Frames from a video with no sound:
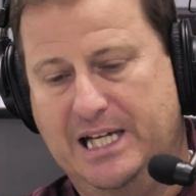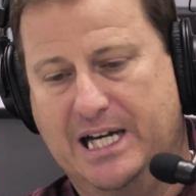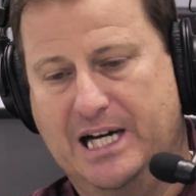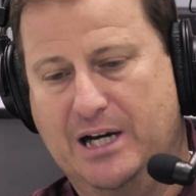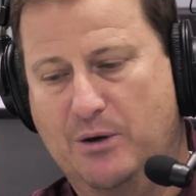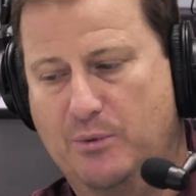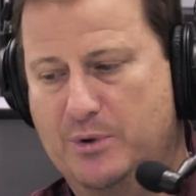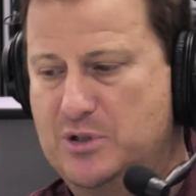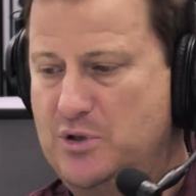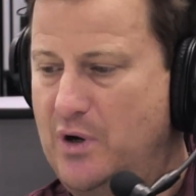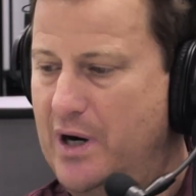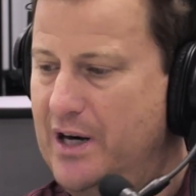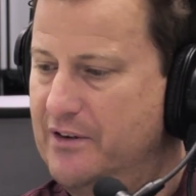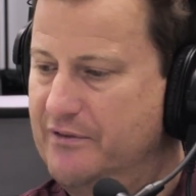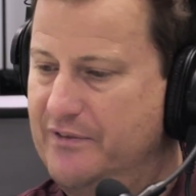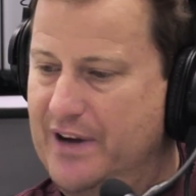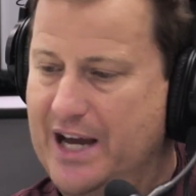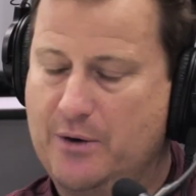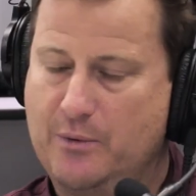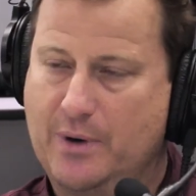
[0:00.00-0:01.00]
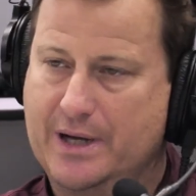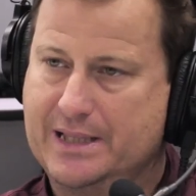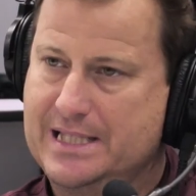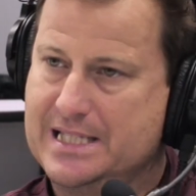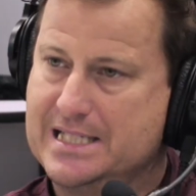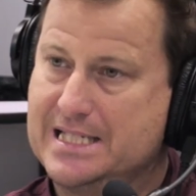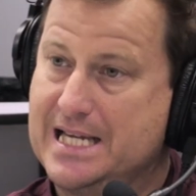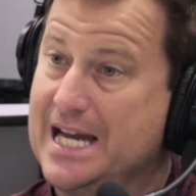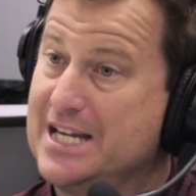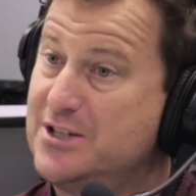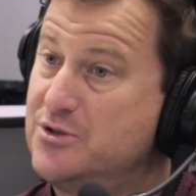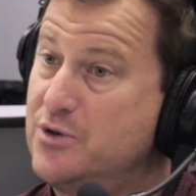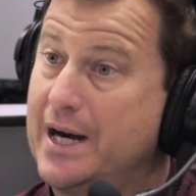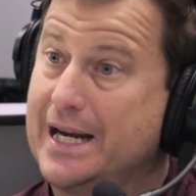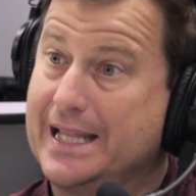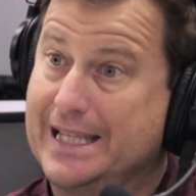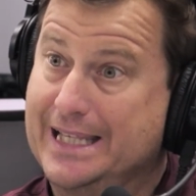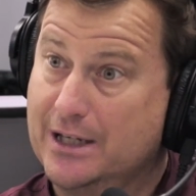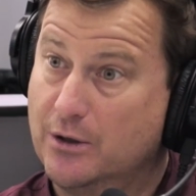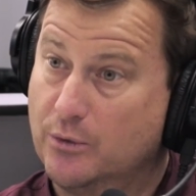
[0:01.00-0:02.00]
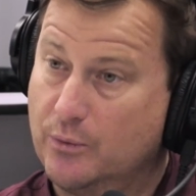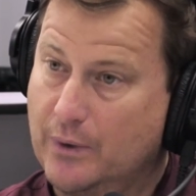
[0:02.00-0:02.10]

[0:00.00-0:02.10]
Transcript: Uh, we try to evaluate these guys, try to get